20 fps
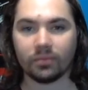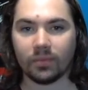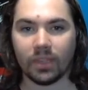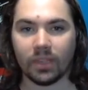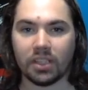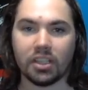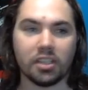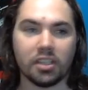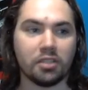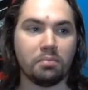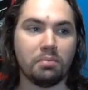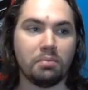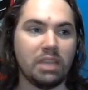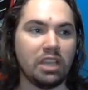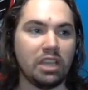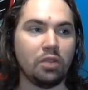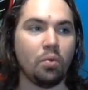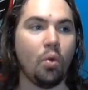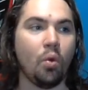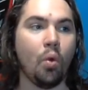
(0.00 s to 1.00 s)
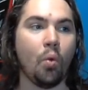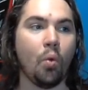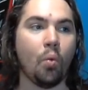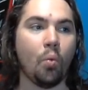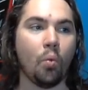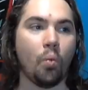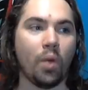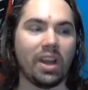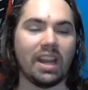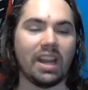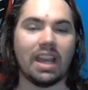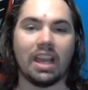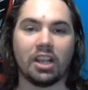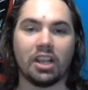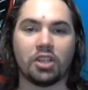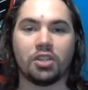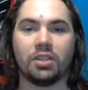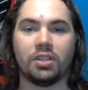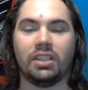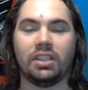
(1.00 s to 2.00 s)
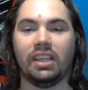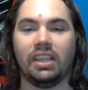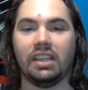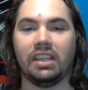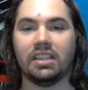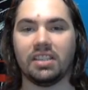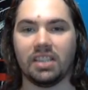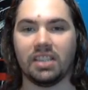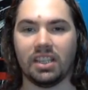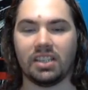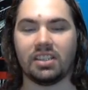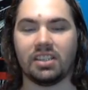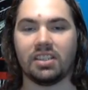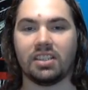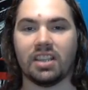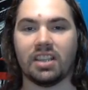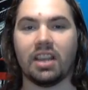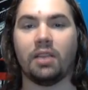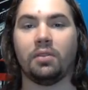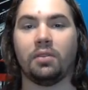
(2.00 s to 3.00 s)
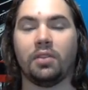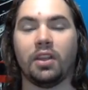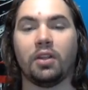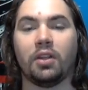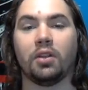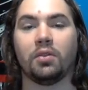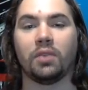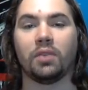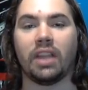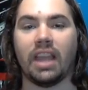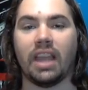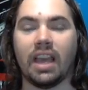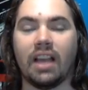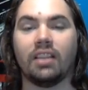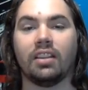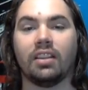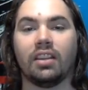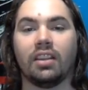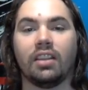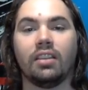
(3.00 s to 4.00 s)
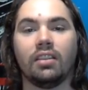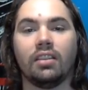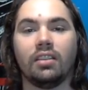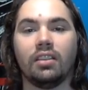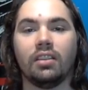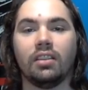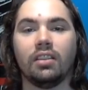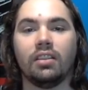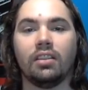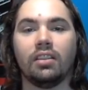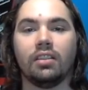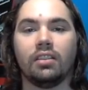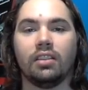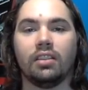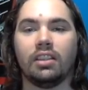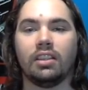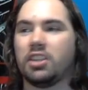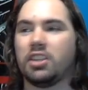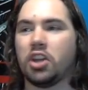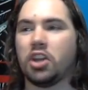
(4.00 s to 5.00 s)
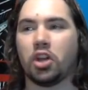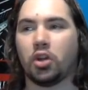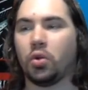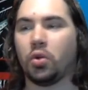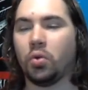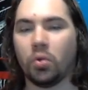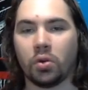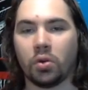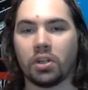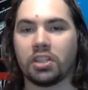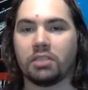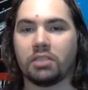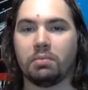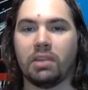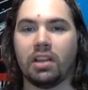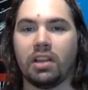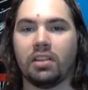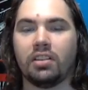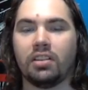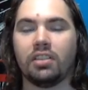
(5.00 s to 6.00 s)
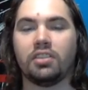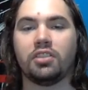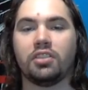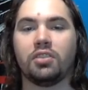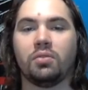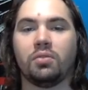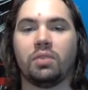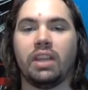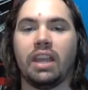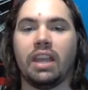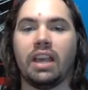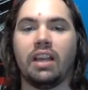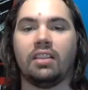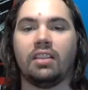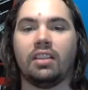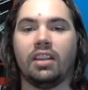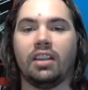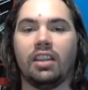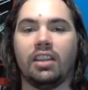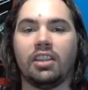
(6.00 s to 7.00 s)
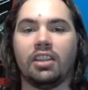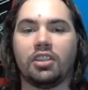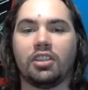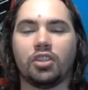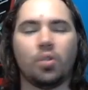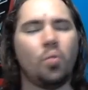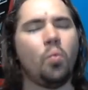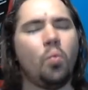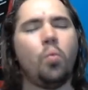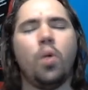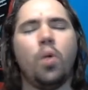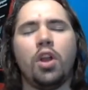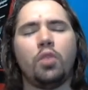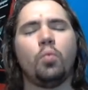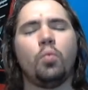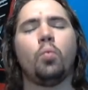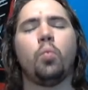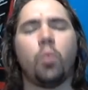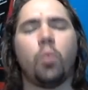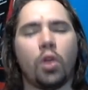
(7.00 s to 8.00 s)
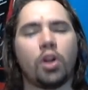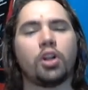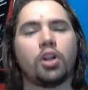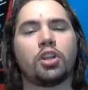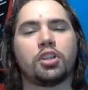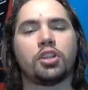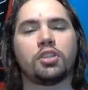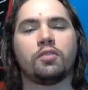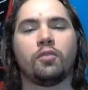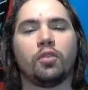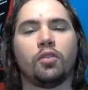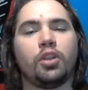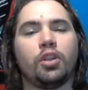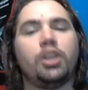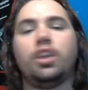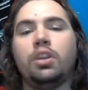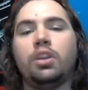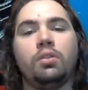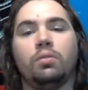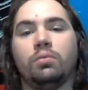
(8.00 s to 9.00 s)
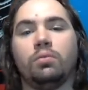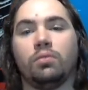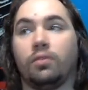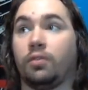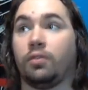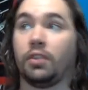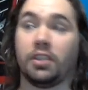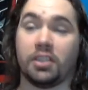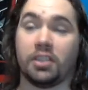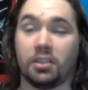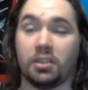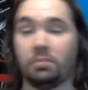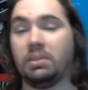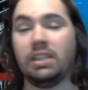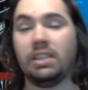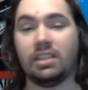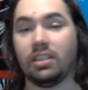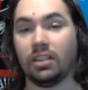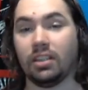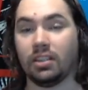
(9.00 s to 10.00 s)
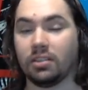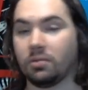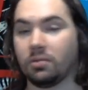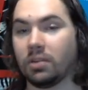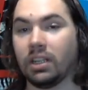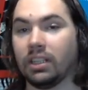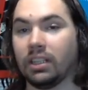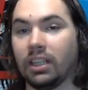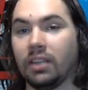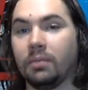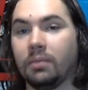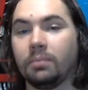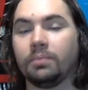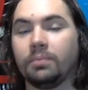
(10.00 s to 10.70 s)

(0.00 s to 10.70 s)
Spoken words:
It doesn't mean what actually exists out there in reality. It's not correspondence to reality. It's what works for you, for the species, really.